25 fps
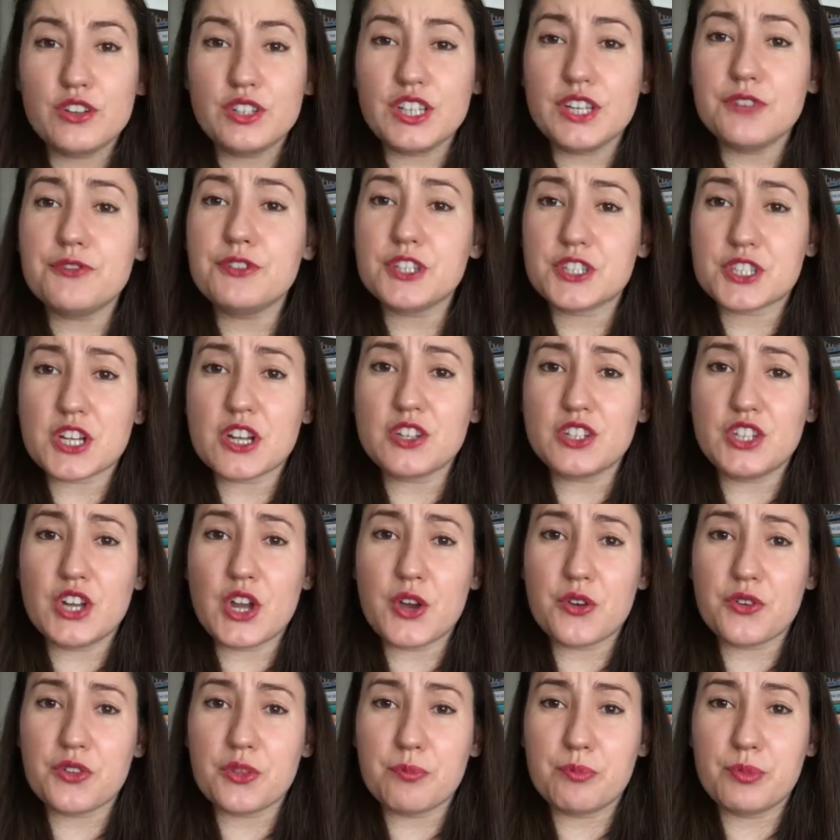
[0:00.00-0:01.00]
If you don't
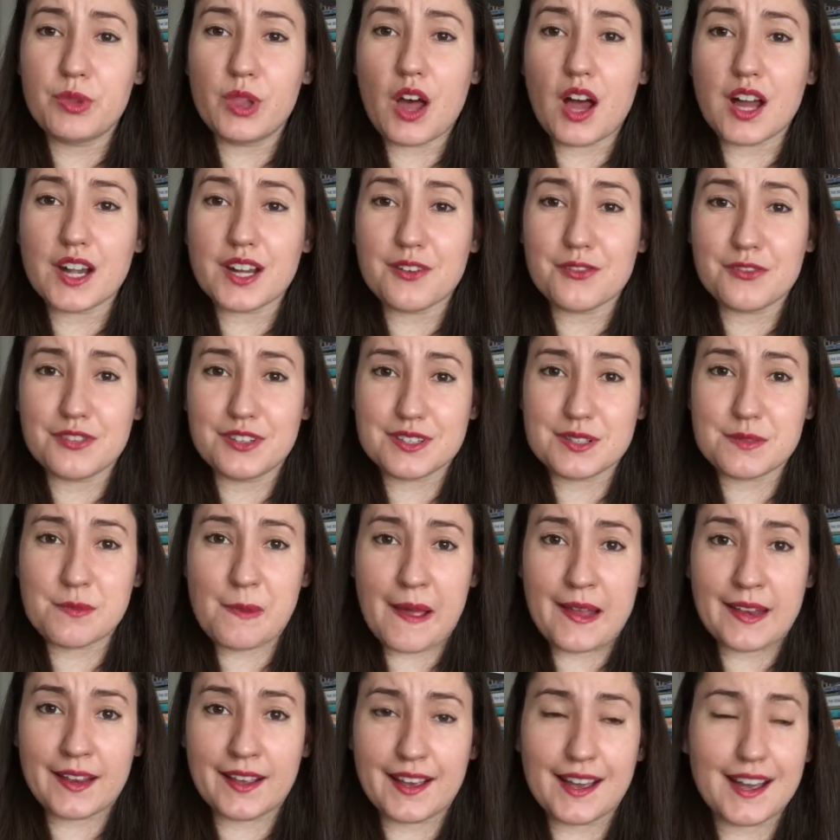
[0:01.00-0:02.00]
know the plot of this
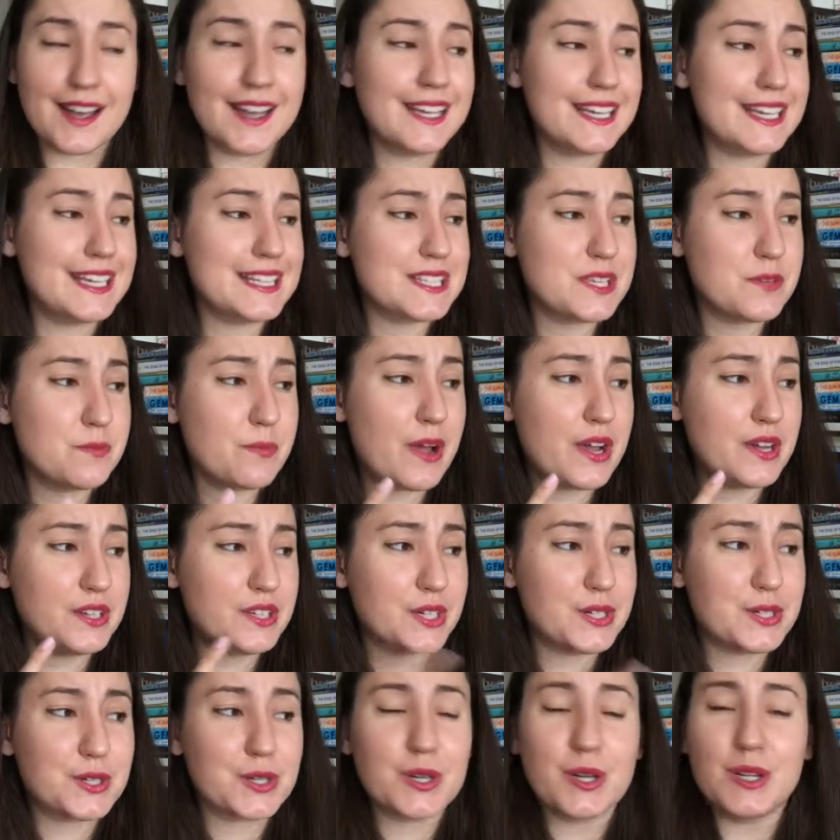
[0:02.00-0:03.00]
manga, it's about
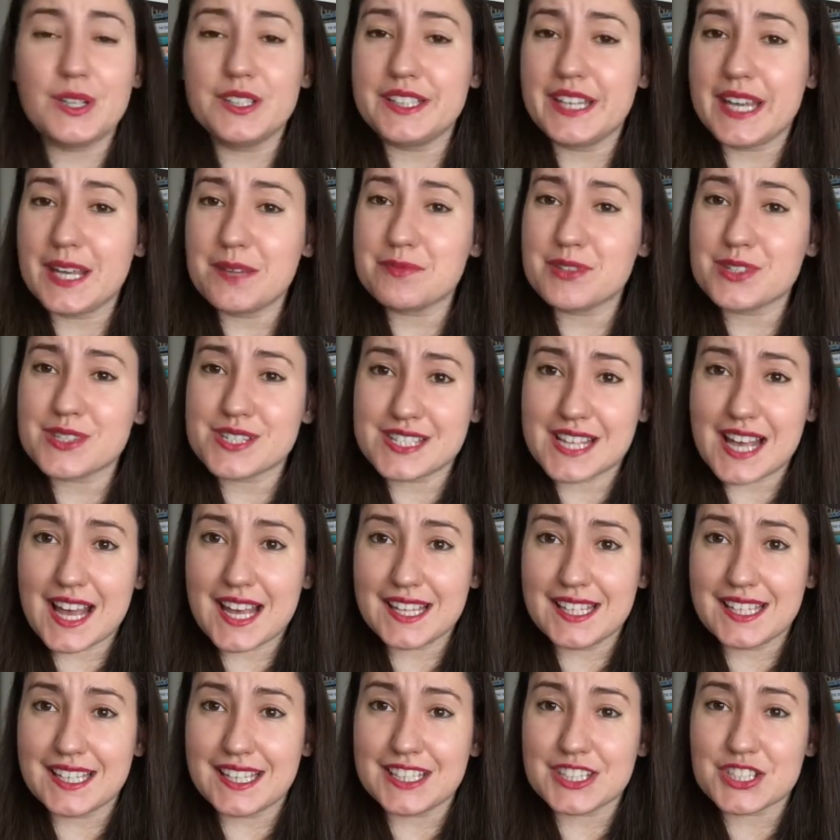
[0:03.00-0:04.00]
a girl named
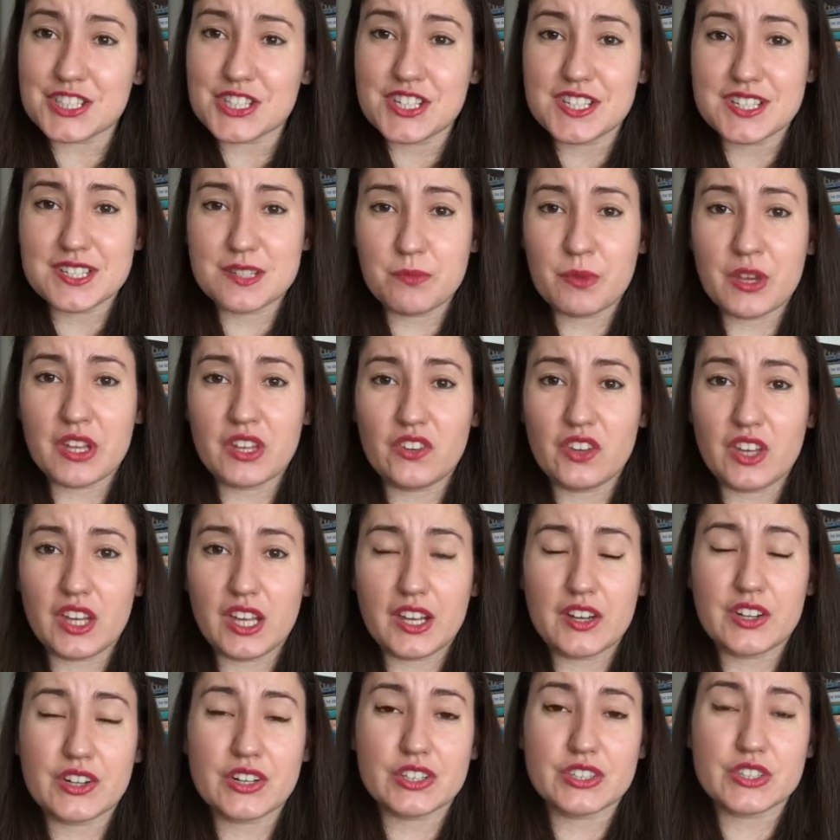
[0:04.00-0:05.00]
Usagi. She's a main
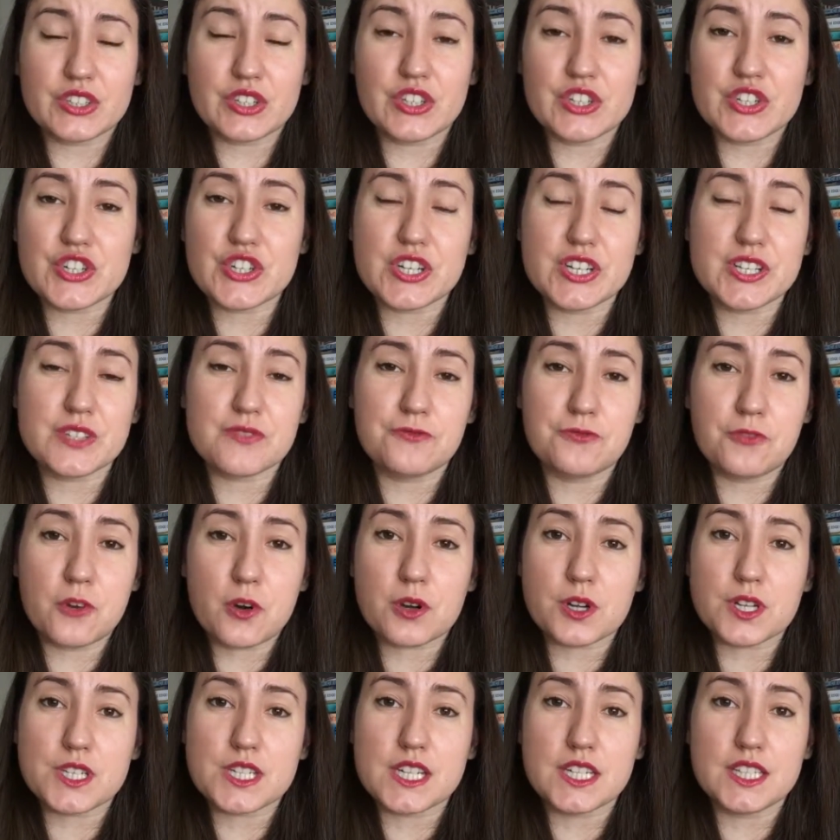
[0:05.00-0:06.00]
character, she's
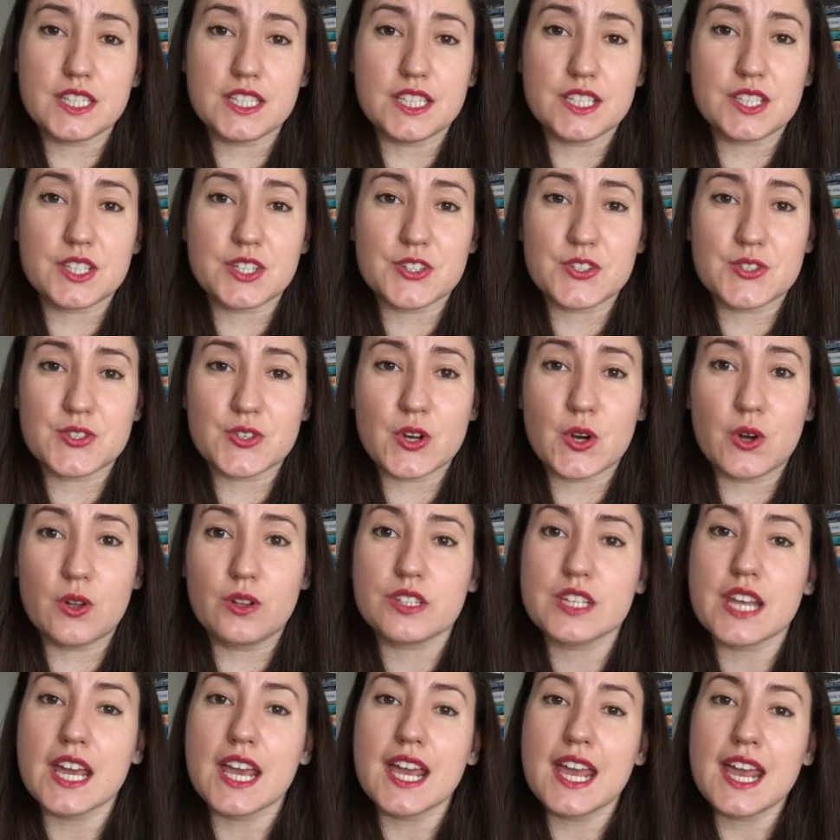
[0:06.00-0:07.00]
14 years
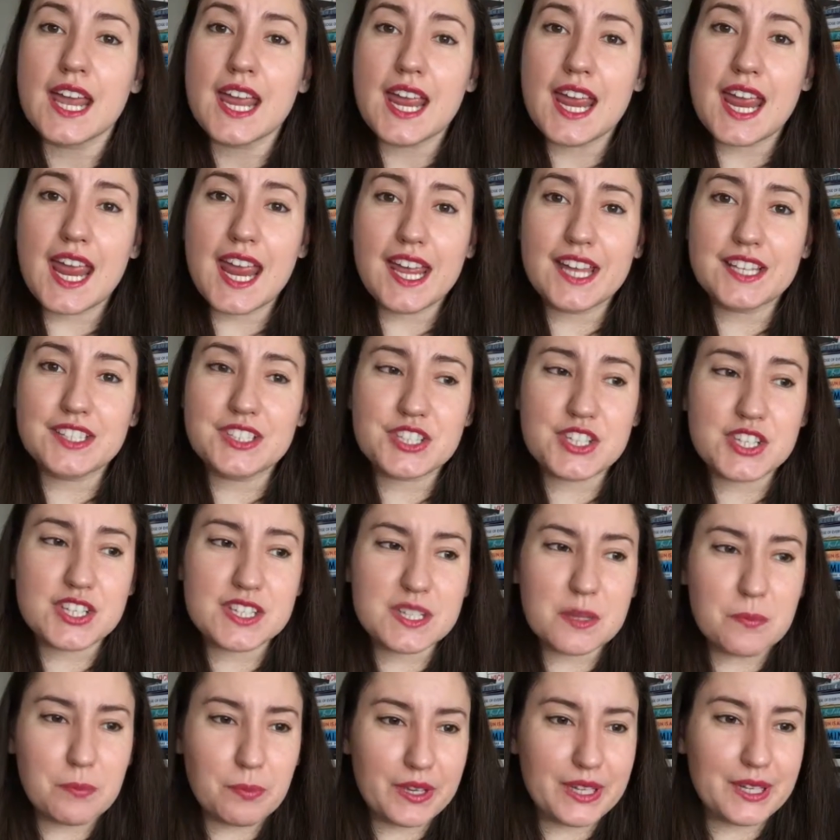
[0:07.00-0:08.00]
old, and
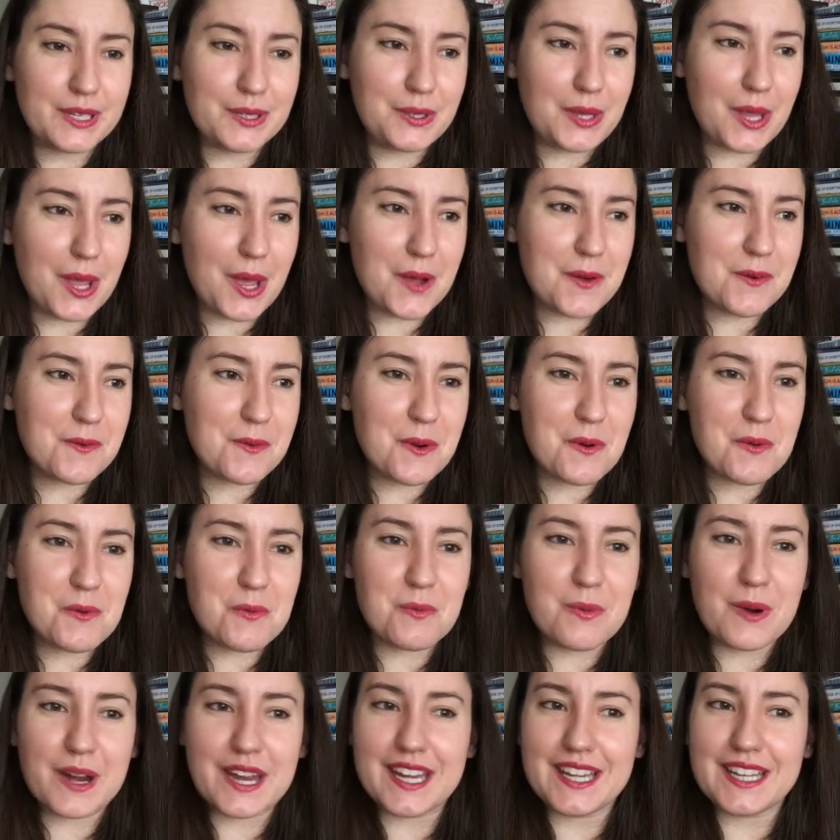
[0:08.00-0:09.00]
she's a bit of a
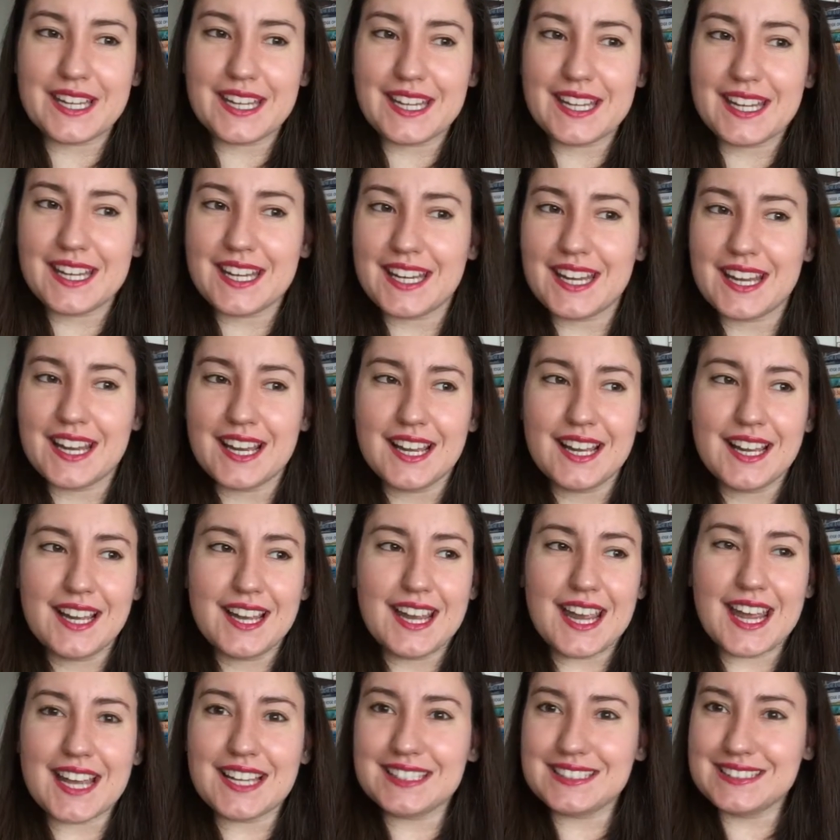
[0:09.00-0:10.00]
weeny
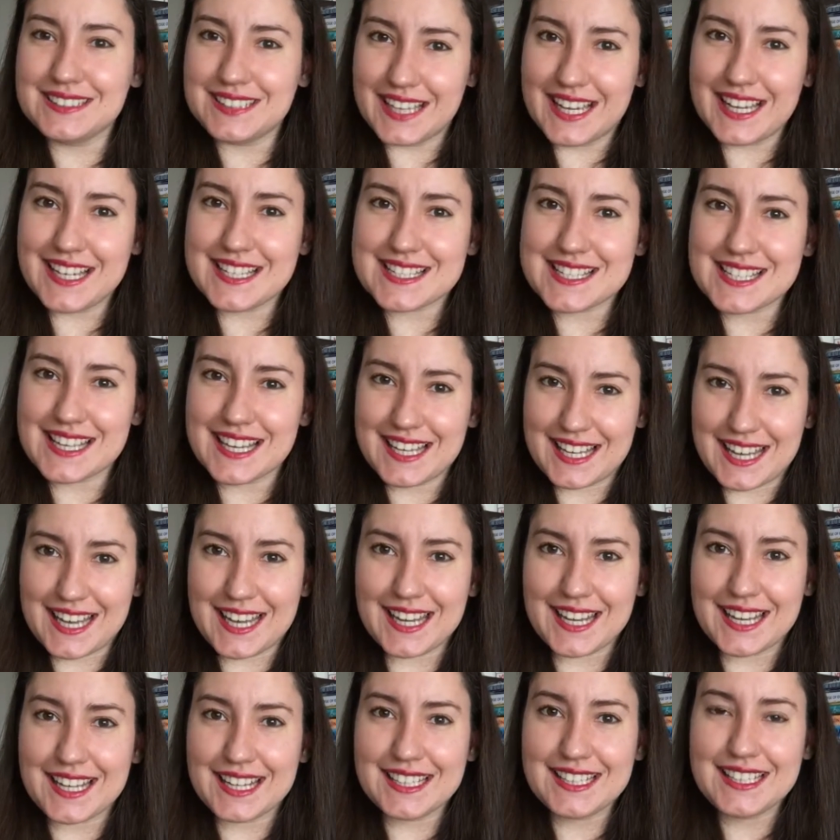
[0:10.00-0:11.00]
and lazy
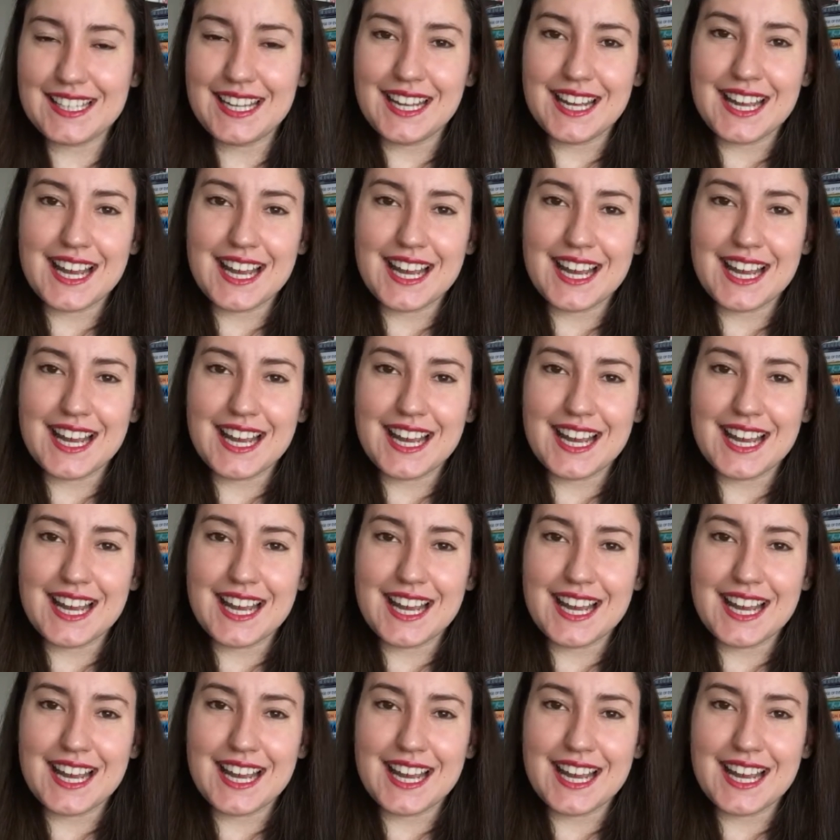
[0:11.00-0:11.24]
kid.